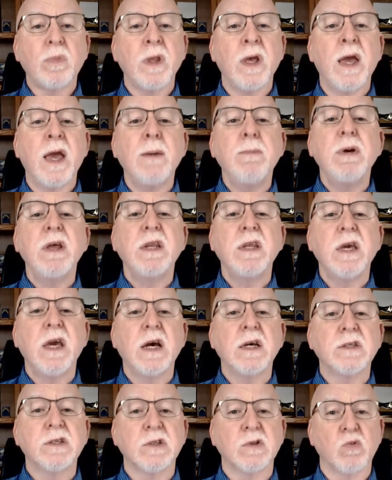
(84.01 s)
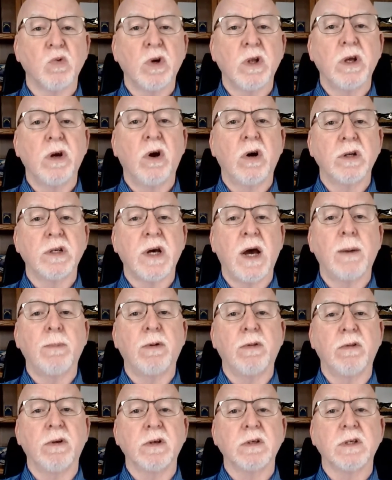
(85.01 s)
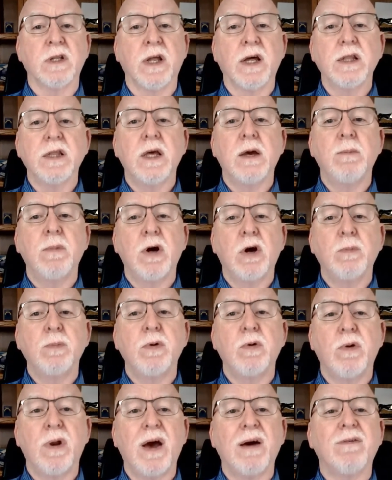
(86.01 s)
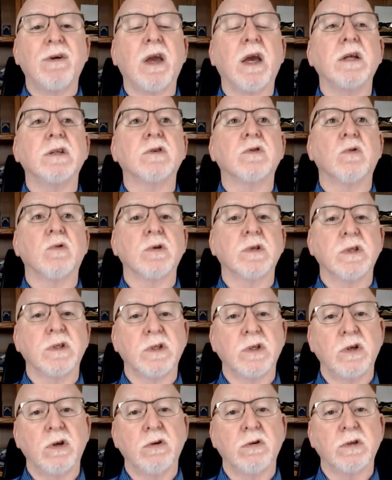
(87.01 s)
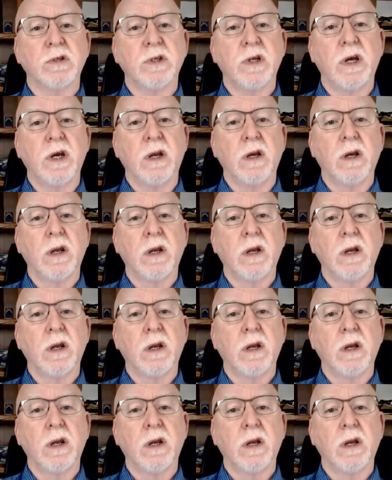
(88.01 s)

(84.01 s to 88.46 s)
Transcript: APTS is really on top of this. Let them help you navigate sources in your state.